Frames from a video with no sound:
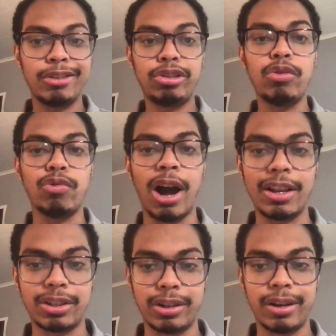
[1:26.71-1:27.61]
to
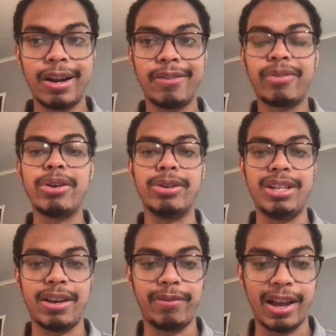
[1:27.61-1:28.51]
roster for your
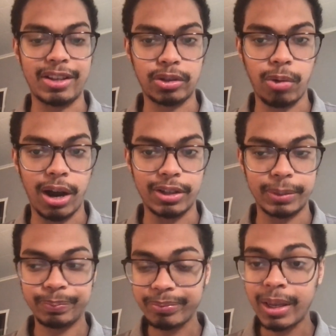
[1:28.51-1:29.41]
DFS squads
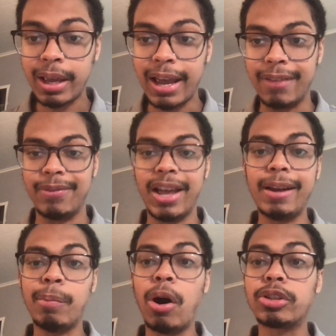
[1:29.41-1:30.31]
and
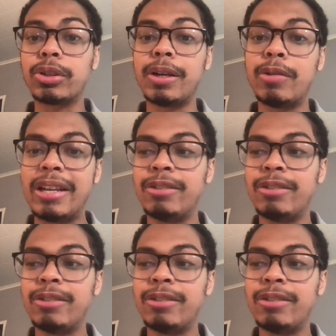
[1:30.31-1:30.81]
then I'm also going to